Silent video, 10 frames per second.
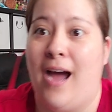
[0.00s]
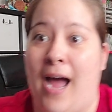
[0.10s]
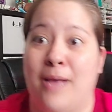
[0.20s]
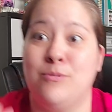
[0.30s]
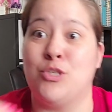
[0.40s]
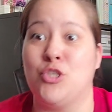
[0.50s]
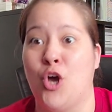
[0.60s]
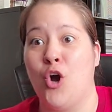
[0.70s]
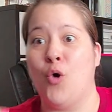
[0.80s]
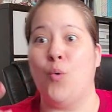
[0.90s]
I'm
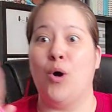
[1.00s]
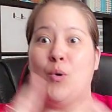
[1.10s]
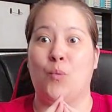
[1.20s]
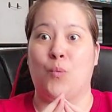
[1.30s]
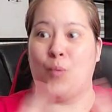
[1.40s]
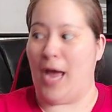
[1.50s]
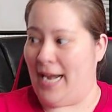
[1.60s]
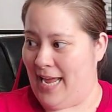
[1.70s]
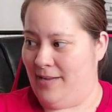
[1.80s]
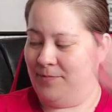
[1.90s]
so
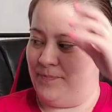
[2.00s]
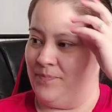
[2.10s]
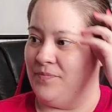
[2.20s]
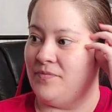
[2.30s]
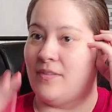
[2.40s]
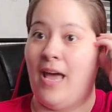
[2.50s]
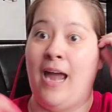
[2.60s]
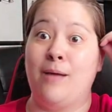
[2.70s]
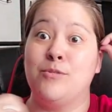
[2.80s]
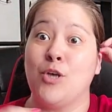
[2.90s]
ready.
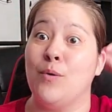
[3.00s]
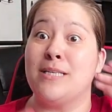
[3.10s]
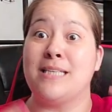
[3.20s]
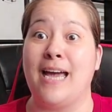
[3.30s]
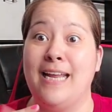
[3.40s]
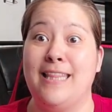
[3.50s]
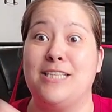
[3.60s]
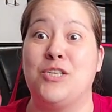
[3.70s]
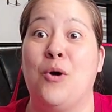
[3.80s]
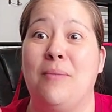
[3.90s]
And I'm so excited
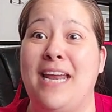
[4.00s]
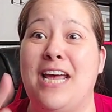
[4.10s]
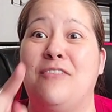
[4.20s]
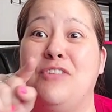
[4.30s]
that so many of